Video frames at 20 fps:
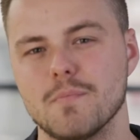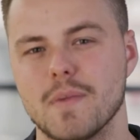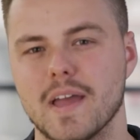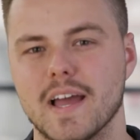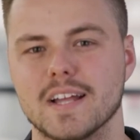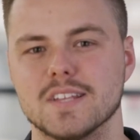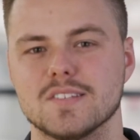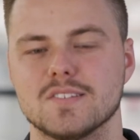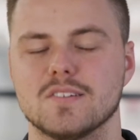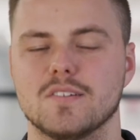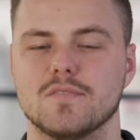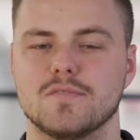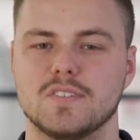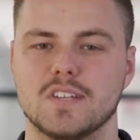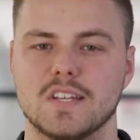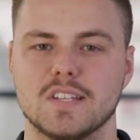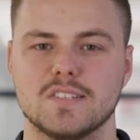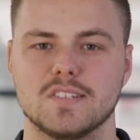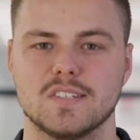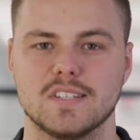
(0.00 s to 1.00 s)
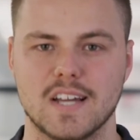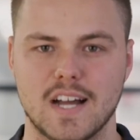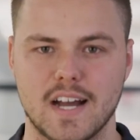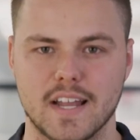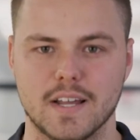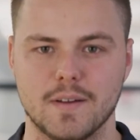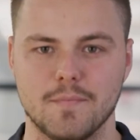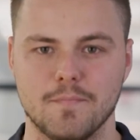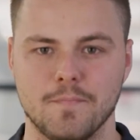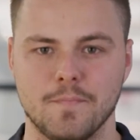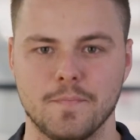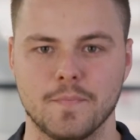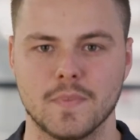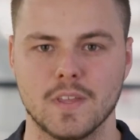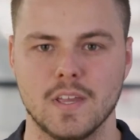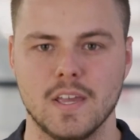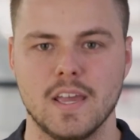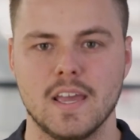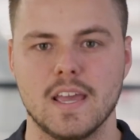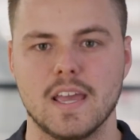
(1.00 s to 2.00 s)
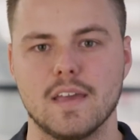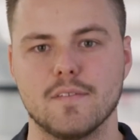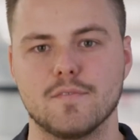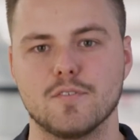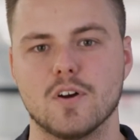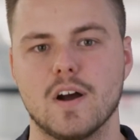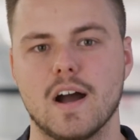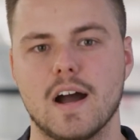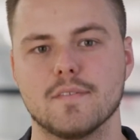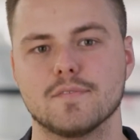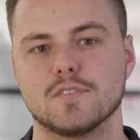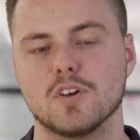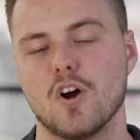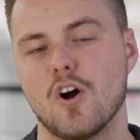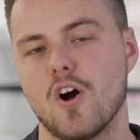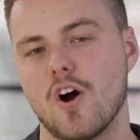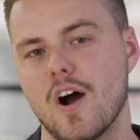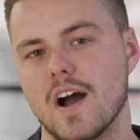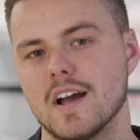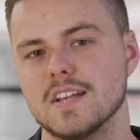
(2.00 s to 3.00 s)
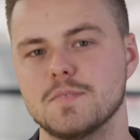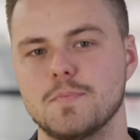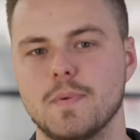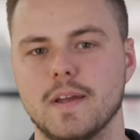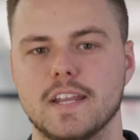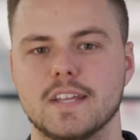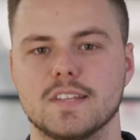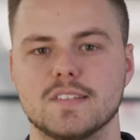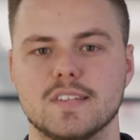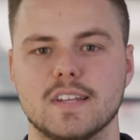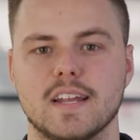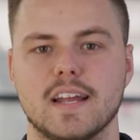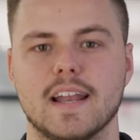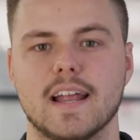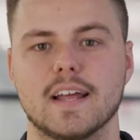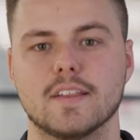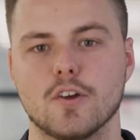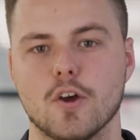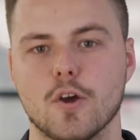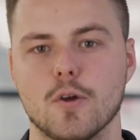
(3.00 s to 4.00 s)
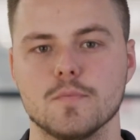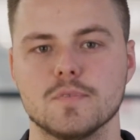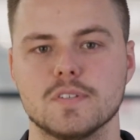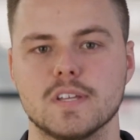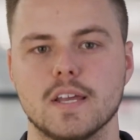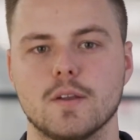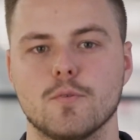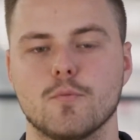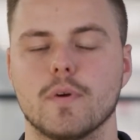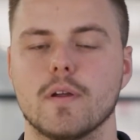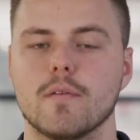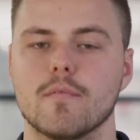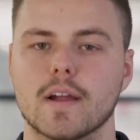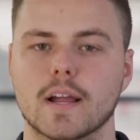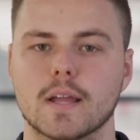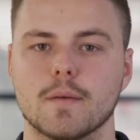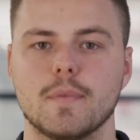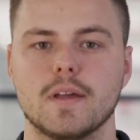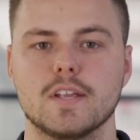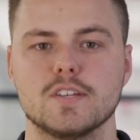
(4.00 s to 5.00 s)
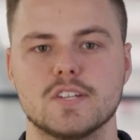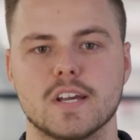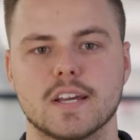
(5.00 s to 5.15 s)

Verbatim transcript: amounts of sensor data. If you're after high-speed internet at the homestead, we recommend